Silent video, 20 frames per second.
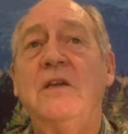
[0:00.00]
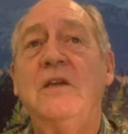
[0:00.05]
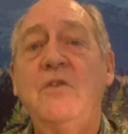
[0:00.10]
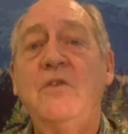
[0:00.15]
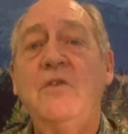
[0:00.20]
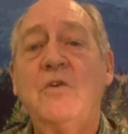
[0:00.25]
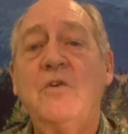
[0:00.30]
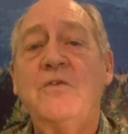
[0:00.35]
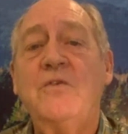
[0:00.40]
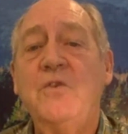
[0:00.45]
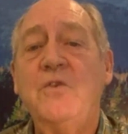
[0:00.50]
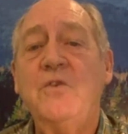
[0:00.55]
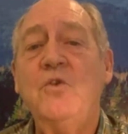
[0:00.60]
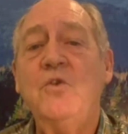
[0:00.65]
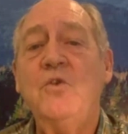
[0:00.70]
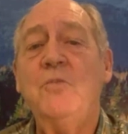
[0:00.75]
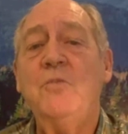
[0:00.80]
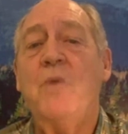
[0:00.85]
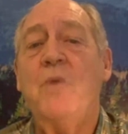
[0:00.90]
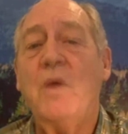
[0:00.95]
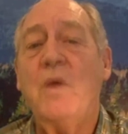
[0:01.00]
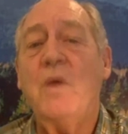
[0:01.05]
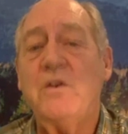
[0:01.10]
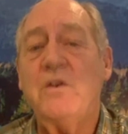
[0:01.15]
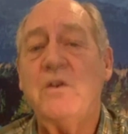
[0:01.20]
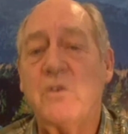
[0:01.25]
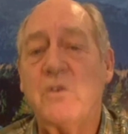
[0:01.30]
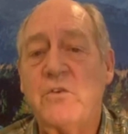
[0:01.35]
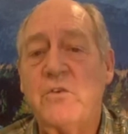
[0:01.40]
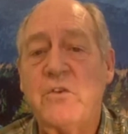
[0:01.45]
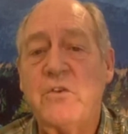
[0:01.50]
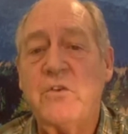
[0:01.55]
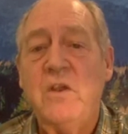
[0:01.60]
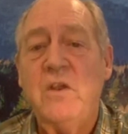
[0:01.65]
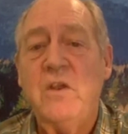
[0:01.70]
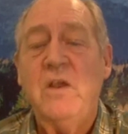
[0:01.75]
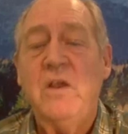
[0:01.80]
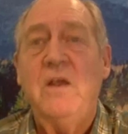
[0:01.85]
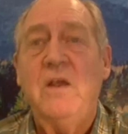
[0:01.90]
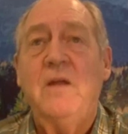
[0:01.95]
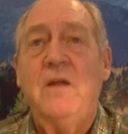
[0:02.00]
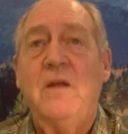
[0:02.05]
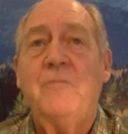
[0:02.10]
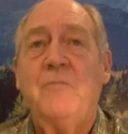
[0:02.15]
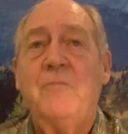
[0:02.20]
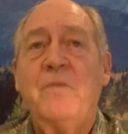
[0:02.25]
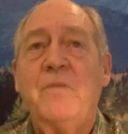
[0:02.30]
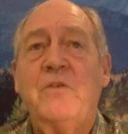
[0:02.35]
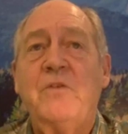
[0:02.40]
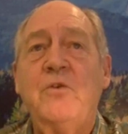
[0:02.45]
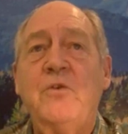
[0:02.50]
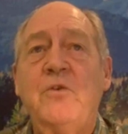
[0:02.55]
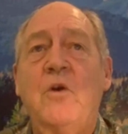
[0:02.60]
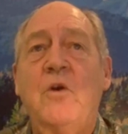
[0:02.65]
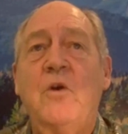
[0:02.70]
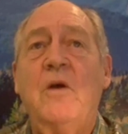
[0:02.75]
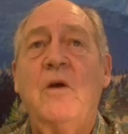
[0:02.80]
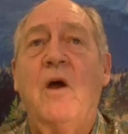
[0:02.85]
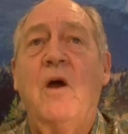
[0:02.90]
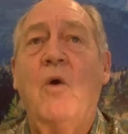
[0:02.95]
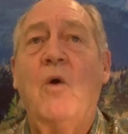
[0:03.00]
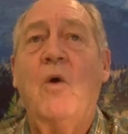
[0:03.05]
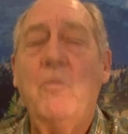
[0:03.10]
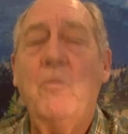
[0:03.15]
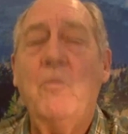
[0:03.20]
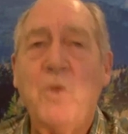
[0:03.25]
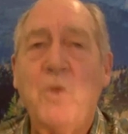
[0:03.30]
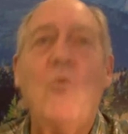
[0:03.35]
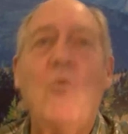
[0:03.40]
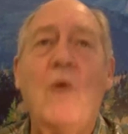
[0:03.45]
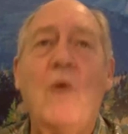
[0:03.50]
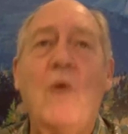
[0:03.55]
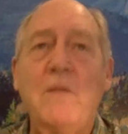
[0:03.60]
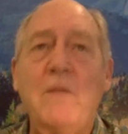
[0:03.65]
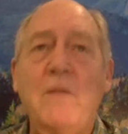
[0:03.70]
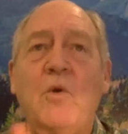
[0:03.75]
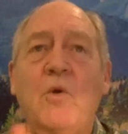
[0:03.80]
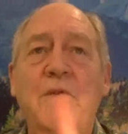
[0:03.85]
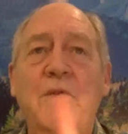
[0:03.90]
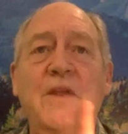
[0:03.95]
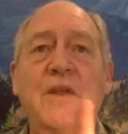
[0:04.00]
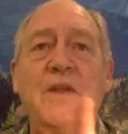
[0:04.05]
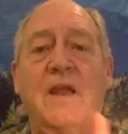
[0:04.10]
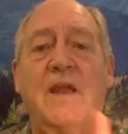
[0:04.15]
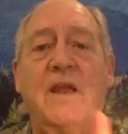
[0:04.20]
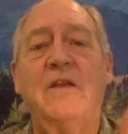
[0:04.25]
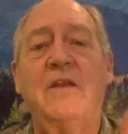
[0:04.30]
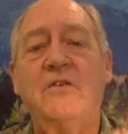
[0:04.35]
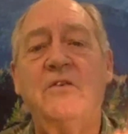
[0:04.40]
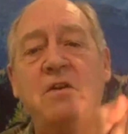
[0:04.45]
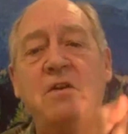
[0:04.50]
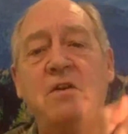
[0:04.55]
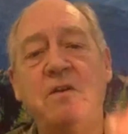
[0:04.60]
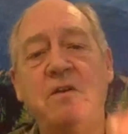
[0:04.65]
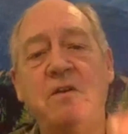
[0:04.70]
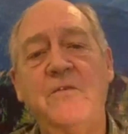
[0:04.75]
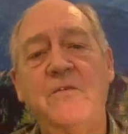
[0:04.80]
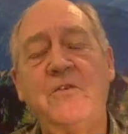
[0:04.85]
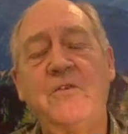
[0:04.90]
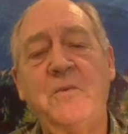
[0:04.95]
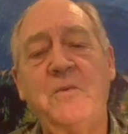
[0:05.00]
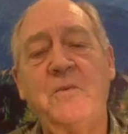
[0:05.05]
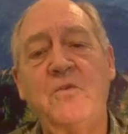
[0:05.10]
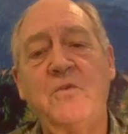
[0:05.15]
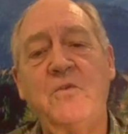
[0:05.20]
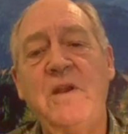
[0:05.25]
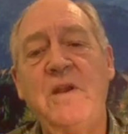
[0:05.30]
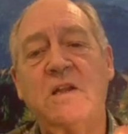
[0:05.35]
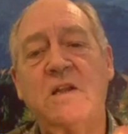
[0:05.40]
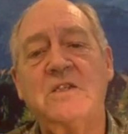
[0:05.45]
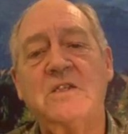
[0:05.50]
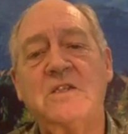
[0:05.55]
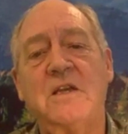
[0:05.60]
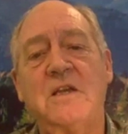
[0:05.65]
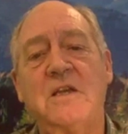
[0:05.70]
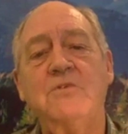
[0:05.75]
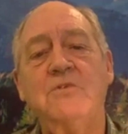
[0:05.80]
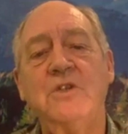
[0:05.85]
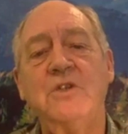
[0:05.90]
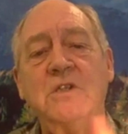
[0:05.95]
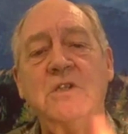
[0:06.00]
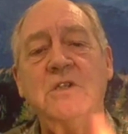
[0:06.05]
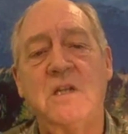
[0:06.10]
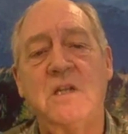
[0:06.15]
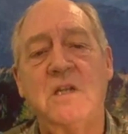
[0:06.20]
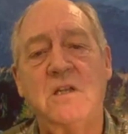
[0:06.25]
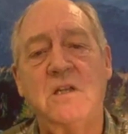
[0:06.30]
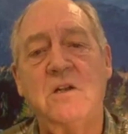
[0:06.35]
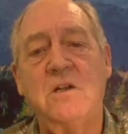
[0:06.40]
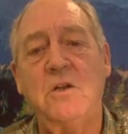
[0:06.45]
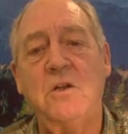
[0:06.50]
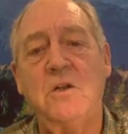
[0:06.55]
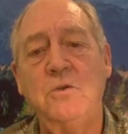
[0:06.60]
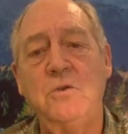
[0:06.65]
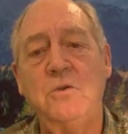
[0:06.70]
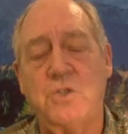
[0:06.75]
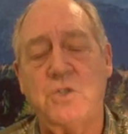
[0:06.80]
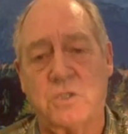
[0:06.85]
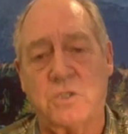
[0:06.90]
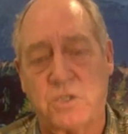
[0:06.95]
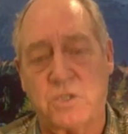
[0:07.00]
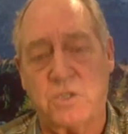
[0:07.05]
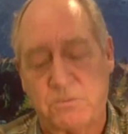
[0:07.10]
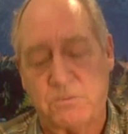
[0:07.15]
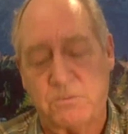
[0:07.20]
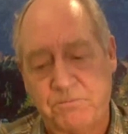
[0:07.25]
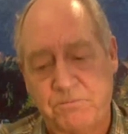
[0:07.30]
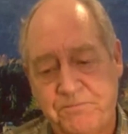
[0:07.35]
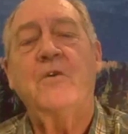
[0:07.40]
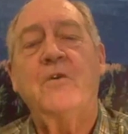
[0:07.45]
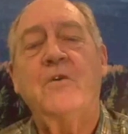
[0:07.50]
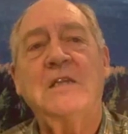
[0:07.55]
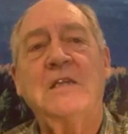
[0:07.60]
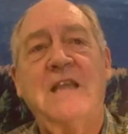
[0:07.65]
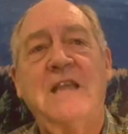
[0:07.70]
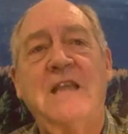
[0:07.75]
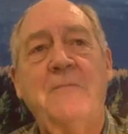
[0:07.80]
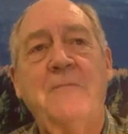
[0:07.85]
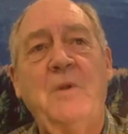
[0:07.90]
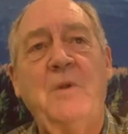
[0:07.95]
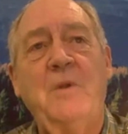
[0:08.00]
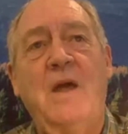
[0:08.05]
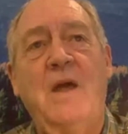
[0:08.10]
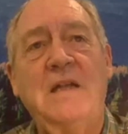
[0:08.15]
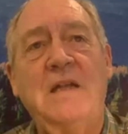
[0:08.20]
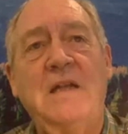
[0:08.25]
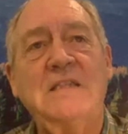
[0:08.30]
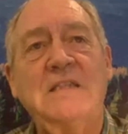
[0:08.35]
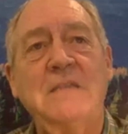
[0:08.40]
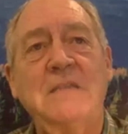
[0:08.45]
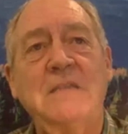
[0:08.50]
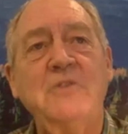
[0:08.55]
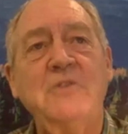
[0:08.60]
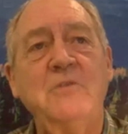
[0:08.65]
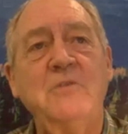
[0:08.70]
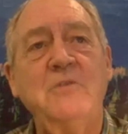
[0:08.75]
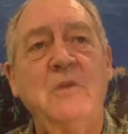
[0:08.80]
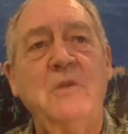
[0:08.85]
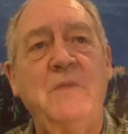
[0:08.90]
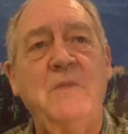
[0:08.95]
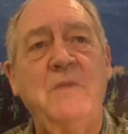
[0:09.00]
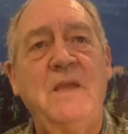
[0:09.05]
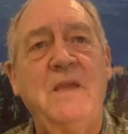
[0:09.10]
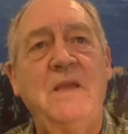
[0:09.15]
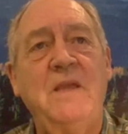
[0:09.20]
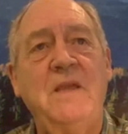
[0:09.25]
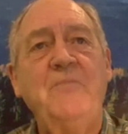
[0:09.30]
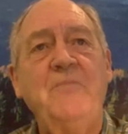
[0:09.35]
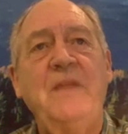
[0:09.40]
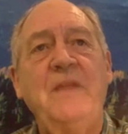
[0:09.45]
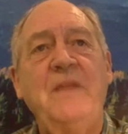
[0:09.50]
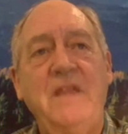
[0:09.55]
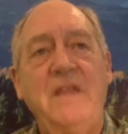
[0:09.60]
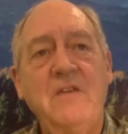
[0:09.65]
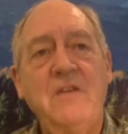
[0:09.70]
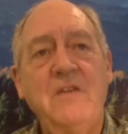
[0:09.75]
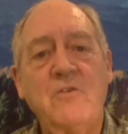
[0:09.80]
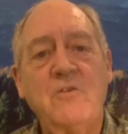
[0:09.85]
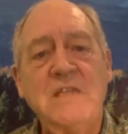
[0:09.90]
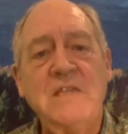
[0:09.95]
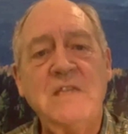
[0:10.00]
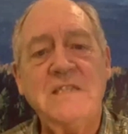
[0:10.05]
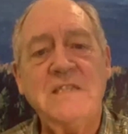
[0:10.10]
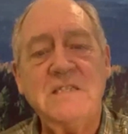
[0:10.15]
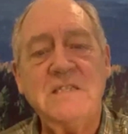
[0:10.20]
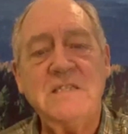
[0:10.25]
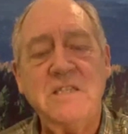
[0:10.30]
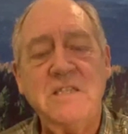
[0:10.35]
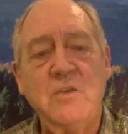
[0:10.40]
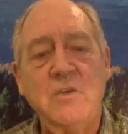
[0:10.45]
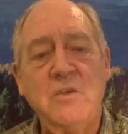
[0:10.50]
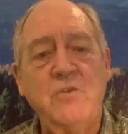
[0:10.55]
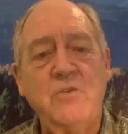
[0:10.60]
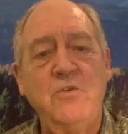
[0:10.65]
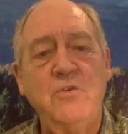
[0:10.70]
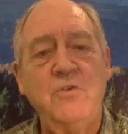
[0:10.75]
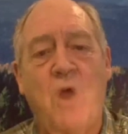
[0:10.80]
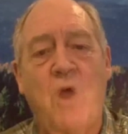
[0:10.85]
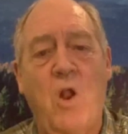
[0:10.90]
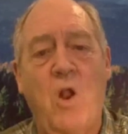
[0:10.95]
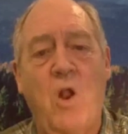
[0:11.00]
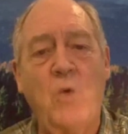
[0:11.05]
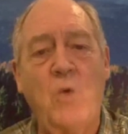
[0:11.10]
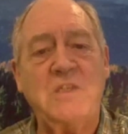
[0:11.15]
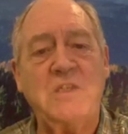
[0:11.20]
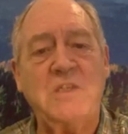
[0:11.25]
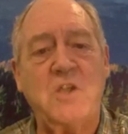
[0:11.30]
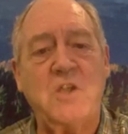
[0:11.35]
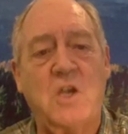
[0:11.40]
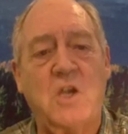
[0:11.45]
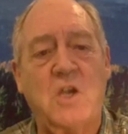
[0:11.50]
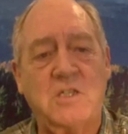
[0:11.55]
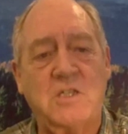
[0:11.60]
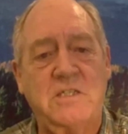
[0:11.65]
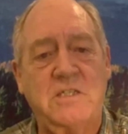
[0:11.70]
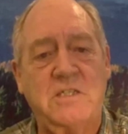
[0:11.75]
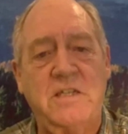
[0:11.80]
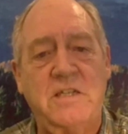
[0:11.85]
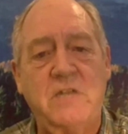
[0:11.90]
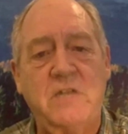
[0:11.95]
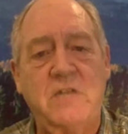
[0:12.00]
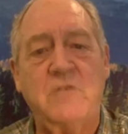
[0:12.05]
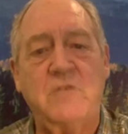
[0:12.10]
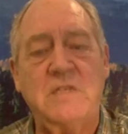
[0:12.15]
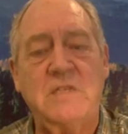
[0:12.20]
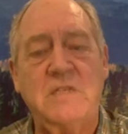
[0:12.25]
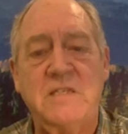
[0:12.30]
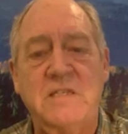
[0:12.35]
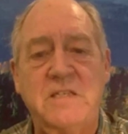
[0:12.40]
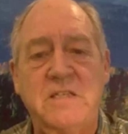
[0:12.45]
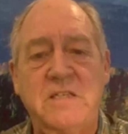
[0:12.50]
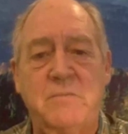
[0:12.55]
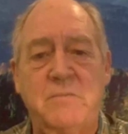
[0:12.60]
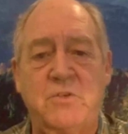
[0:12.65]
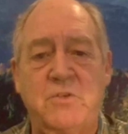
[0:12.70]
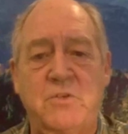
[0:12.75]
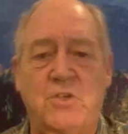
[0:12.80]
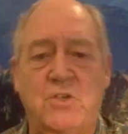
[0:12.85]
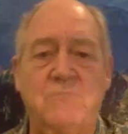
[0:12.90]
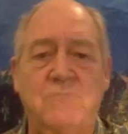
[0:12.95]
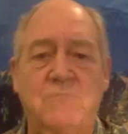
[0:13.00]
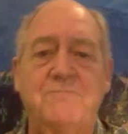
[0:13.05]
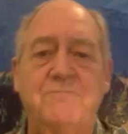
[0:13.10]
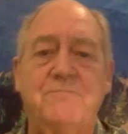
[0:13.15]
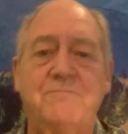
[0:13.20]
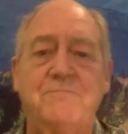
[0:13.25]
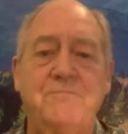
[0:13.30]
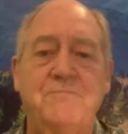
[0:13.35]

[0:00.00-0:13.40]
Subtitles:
give you a few pointers to, oh no, one more thing is the difference between assumptions and conclusions. For example, an assumption would be increase in CO2 always causes an increase in temperature.